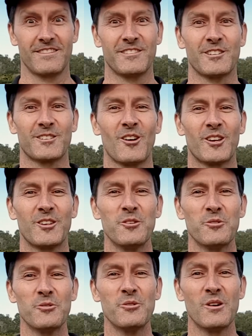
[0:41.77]
just like
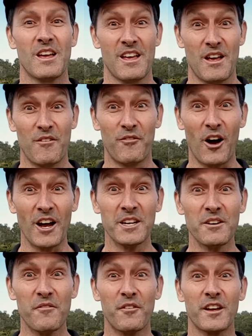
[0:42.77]
you,
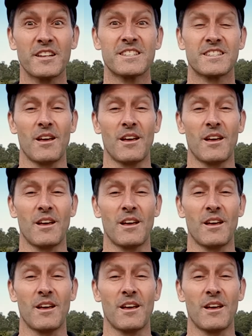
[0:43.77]
find and fix